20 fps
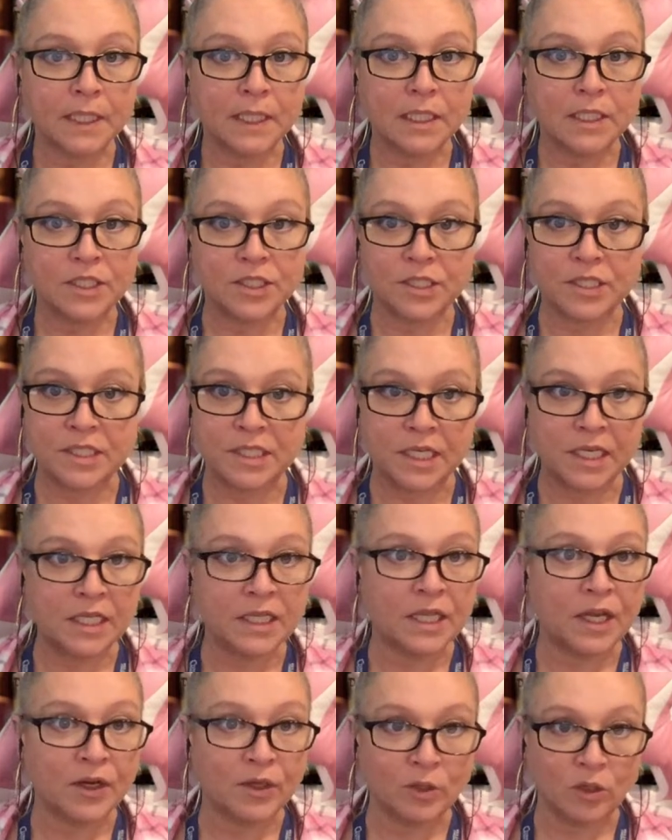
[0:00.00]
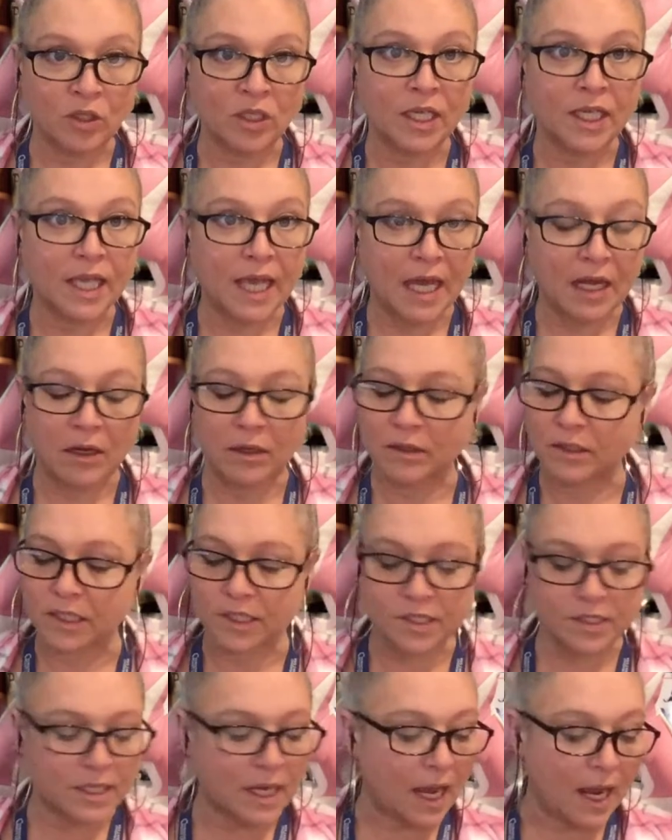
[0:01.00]
Just sitting there looking at,
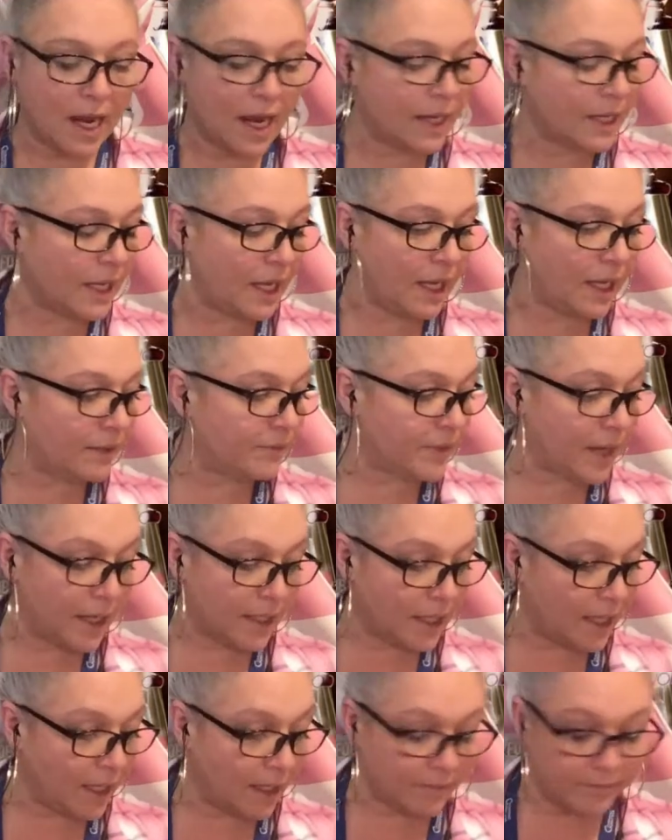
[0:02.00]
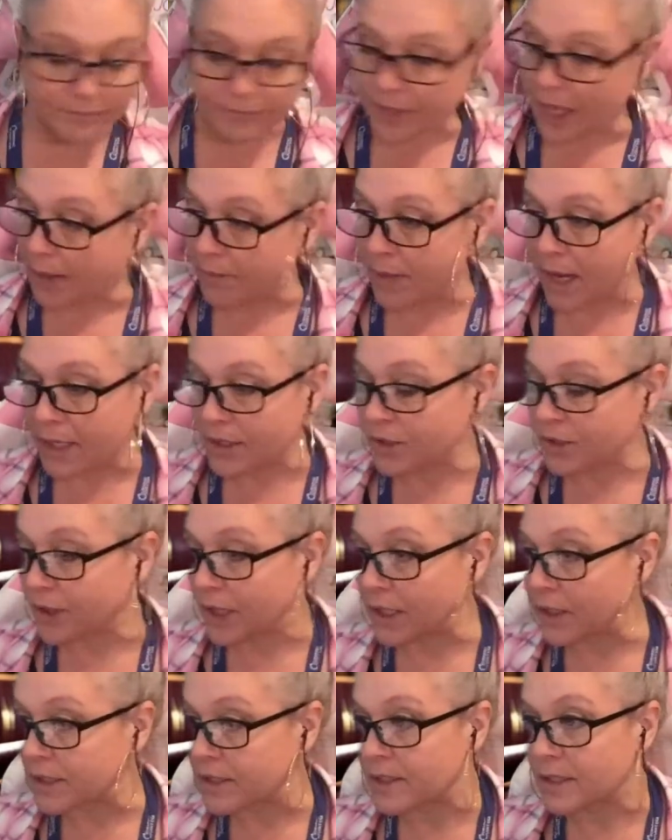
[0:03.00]
just, I can't. I'm not doing
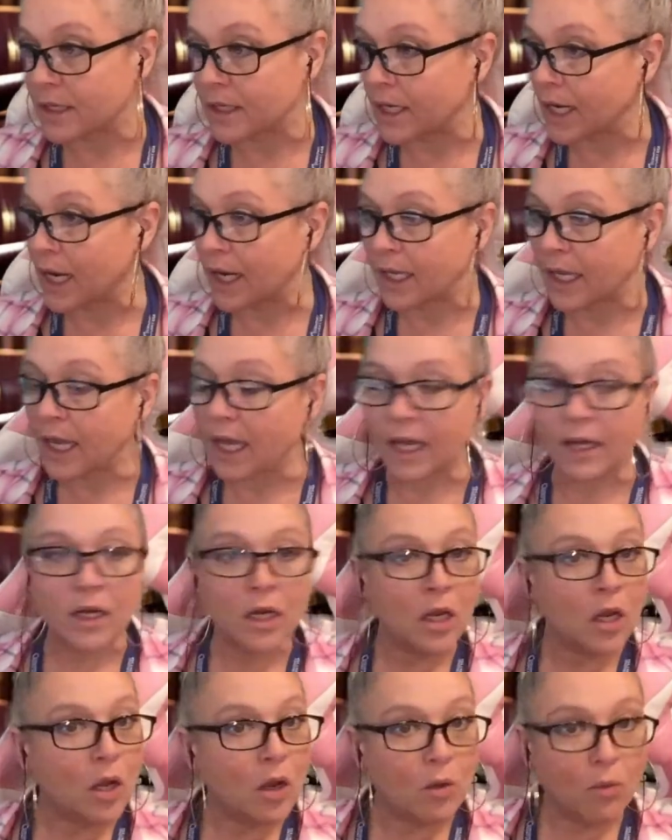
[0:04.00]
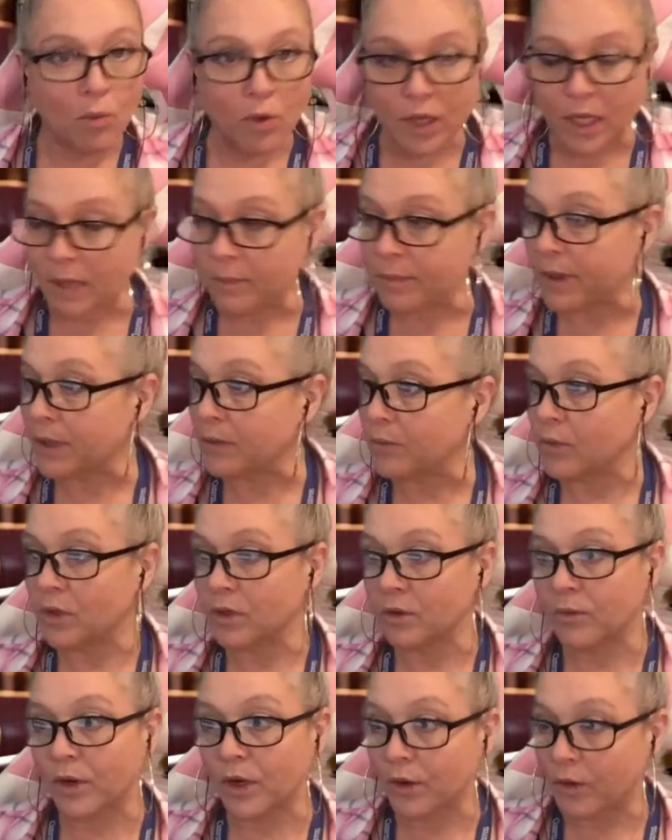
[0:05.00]
it this Sunday. I can't. We'll keep it. We're
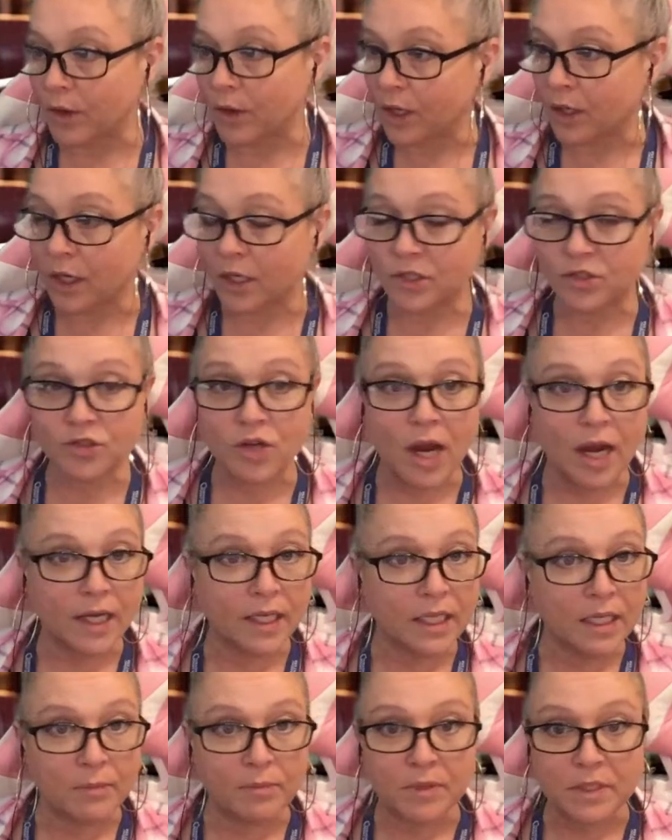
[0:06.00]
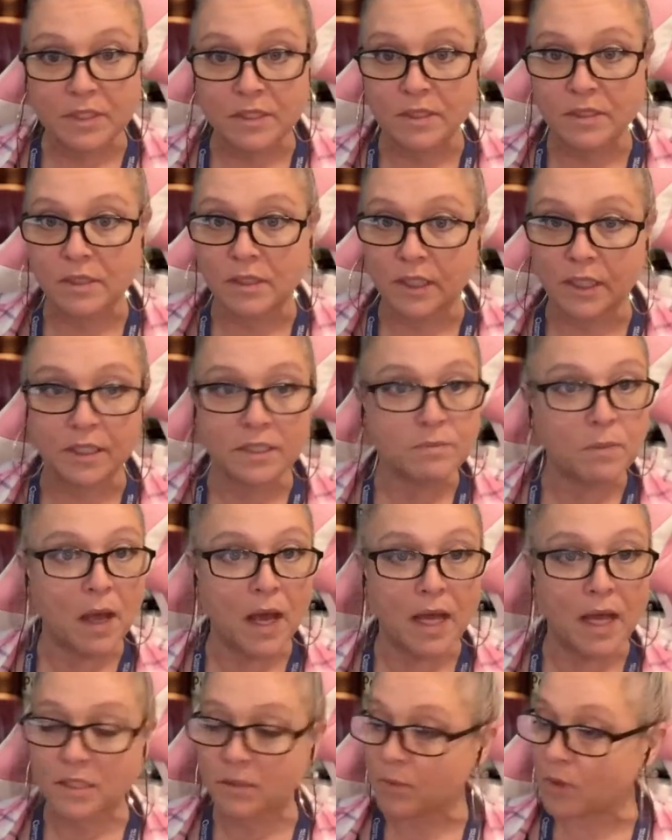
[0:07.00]
going to try to keep this as clean as
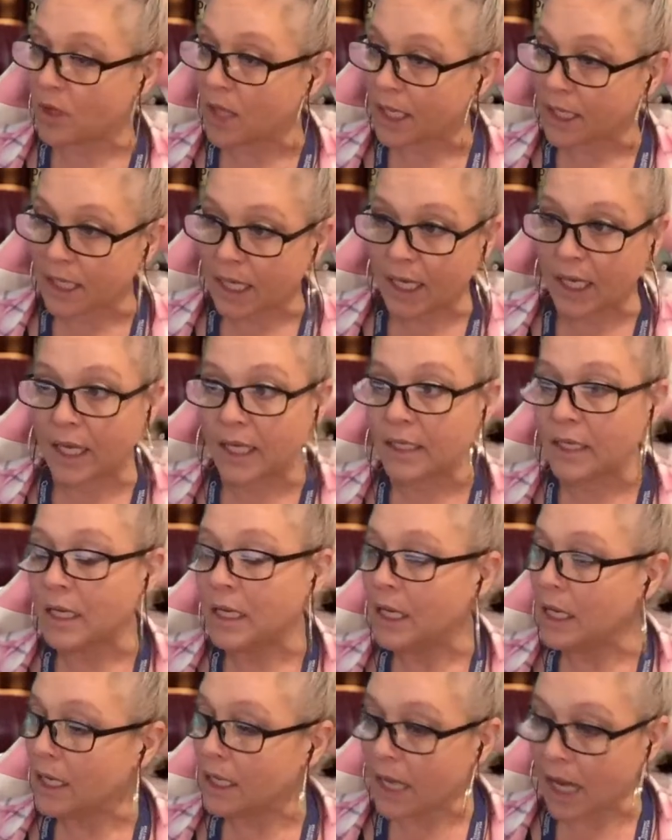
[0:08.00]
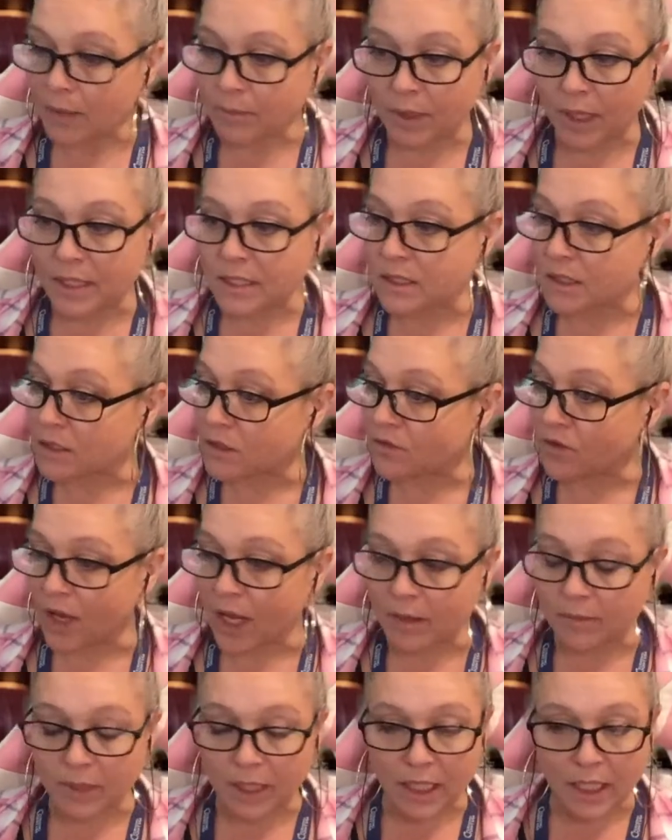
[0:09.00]
possible. I can't. God bless this
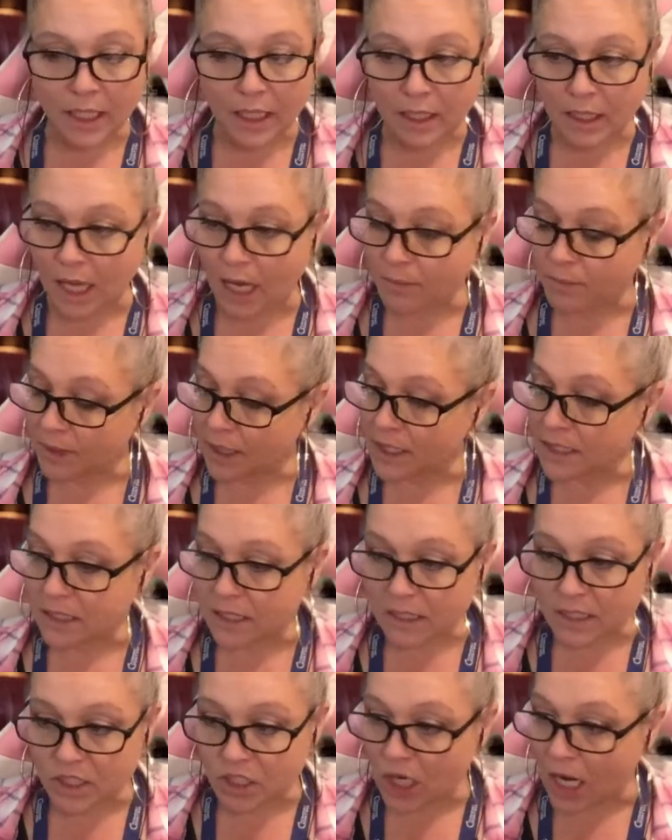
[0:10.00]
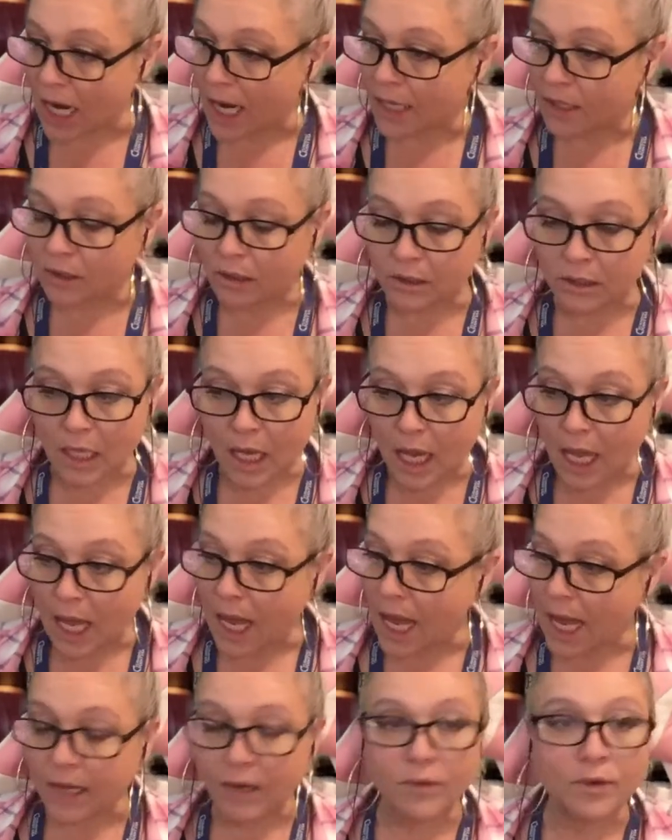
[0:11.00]
family. God bless this child.
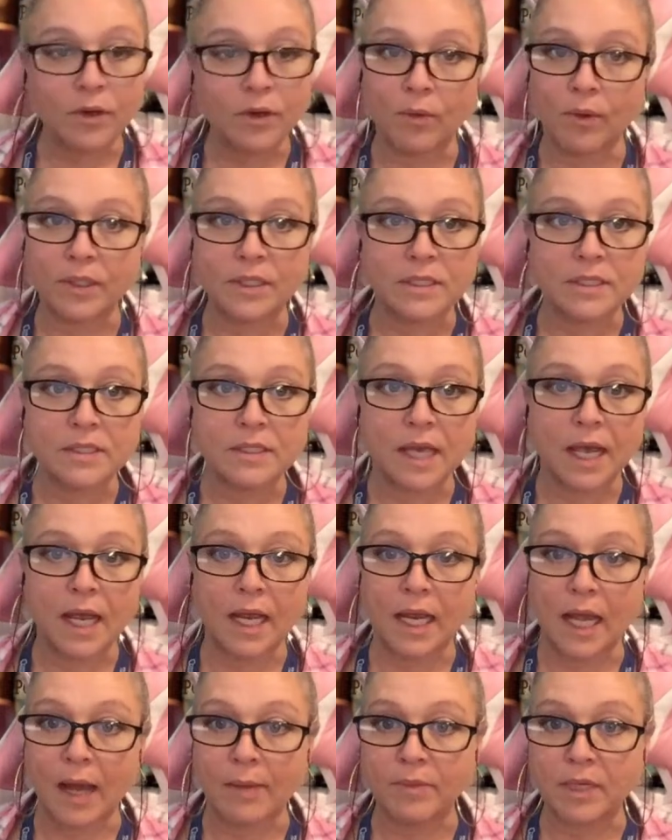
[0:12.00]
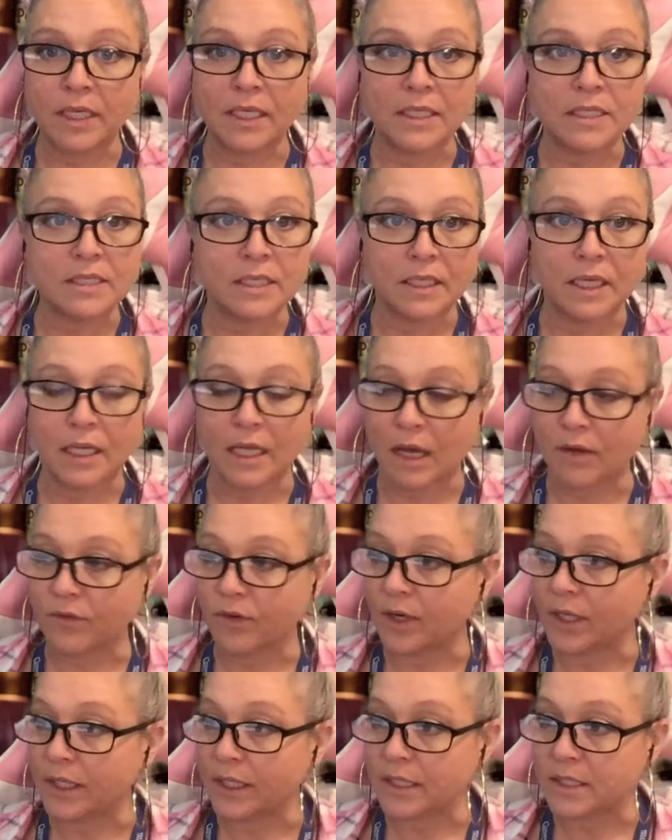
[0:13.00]
I don't know what to say. I'm getting sick of
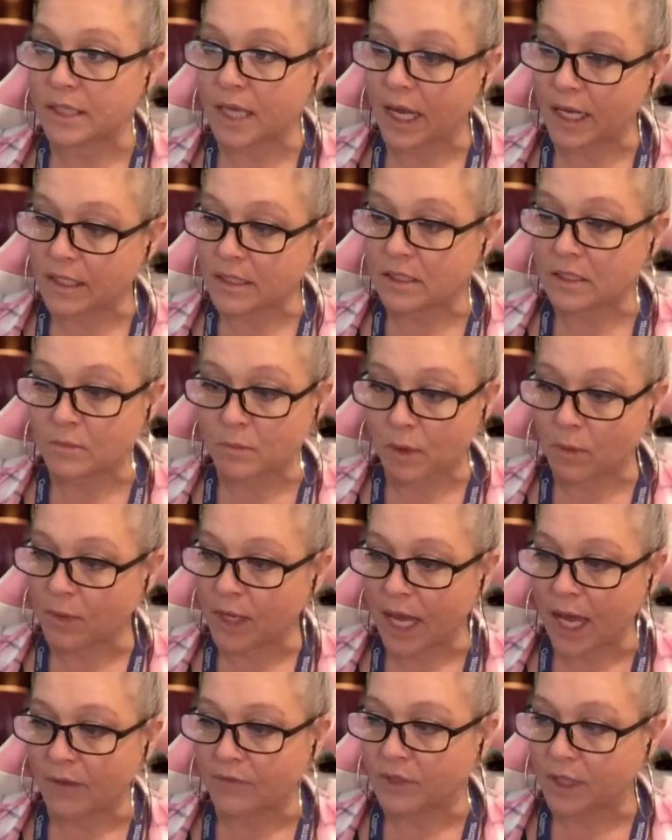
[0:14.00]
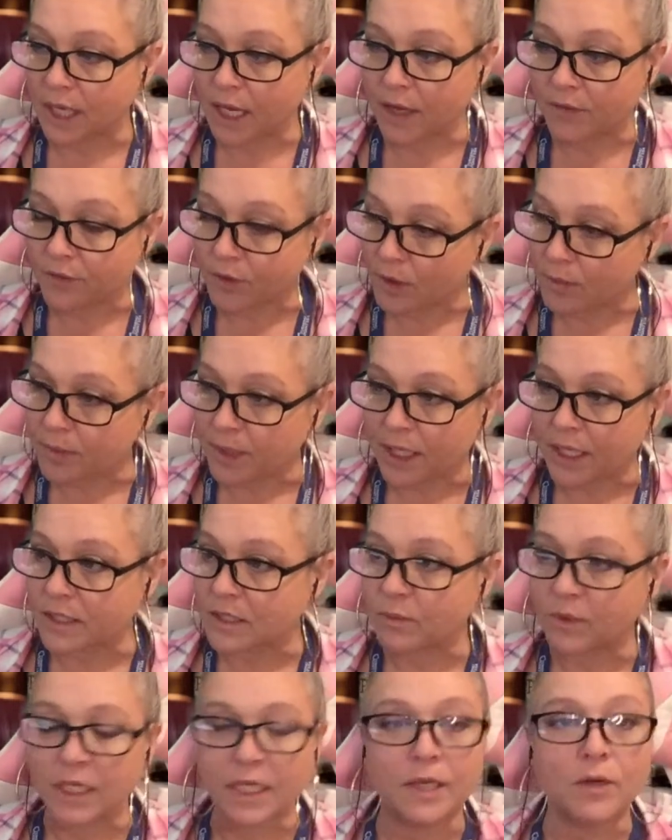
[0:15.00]
covering these cases, but we have to cover it because
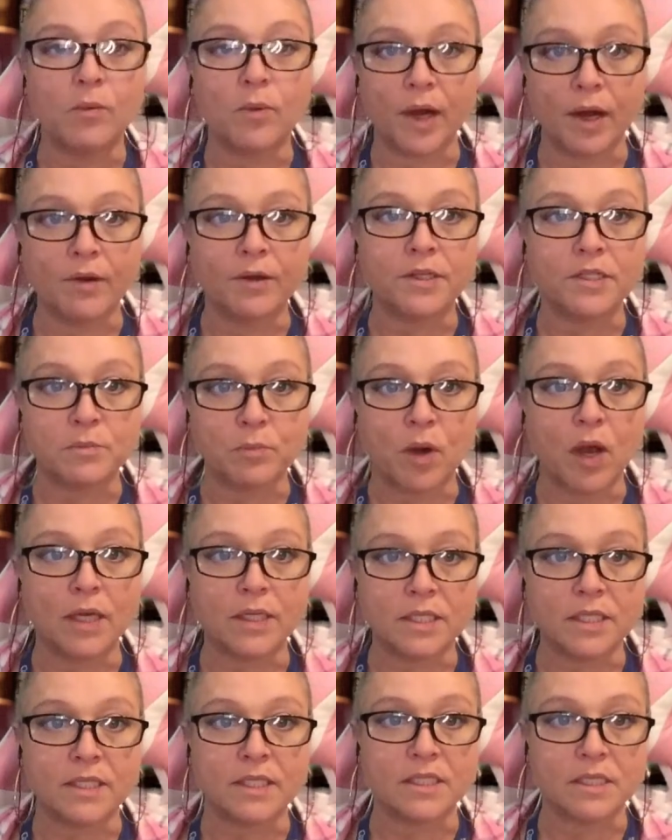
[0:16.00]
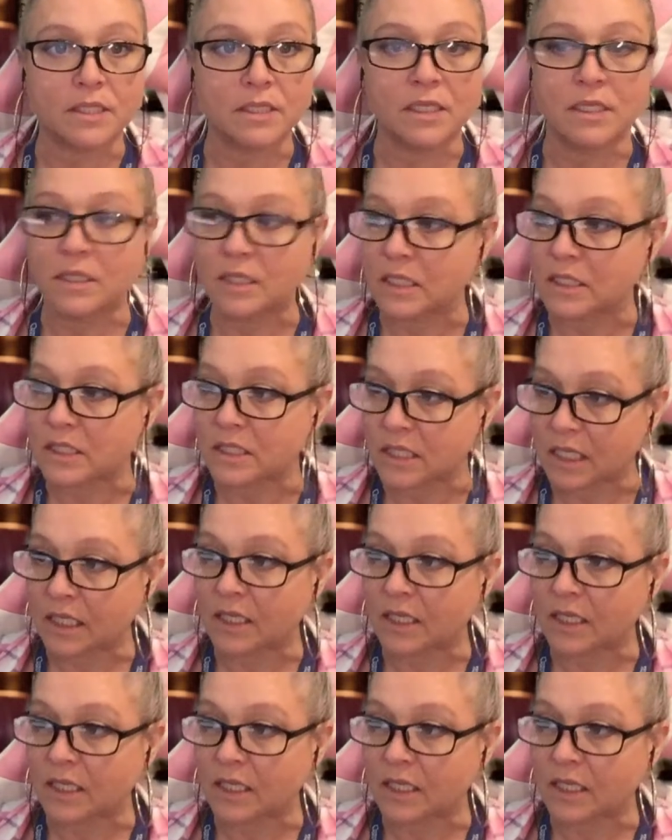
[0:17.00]
we need awareness brought to this